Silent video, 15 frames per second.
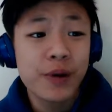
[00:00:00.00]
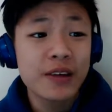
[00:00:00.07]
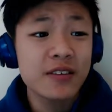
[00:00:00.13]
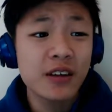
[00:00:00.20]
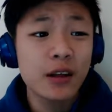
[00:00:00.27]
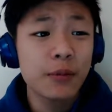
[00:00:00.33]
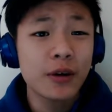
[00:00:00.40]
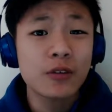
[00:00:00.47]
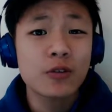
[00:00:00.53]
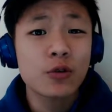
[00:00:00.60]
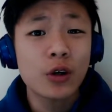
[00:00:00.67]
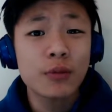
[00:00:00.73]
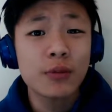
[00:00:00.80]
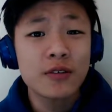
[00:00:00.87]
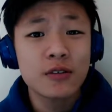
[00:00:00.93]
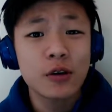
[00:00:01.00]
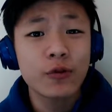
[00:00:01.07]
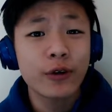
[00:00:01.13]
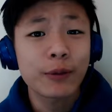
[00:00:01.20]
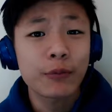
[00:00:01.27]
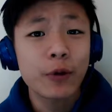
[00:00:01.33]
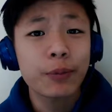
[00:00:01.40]
basically my screen
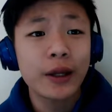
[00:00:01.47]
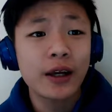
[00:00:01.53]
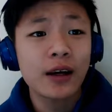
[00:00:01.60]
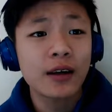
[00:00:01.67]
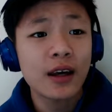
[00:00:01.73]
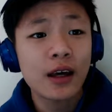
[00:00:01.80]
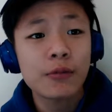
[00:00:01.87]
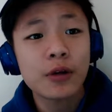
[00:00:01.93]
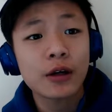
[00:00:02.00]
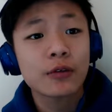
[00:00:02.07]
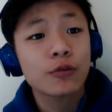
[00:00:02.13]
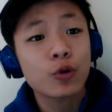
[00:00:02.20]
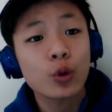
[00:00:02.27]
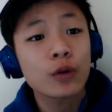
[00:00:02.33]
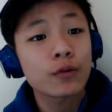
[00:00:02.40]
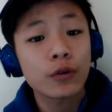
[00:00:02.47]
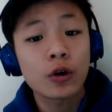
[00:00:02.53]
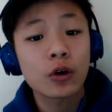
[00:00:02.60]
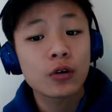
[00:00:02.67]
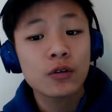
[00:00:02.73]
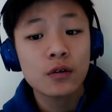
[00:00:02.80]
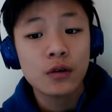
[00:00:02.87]
myself when I'm not playing a game, like doing
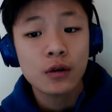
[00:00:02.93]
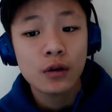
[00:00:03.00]
vlogs.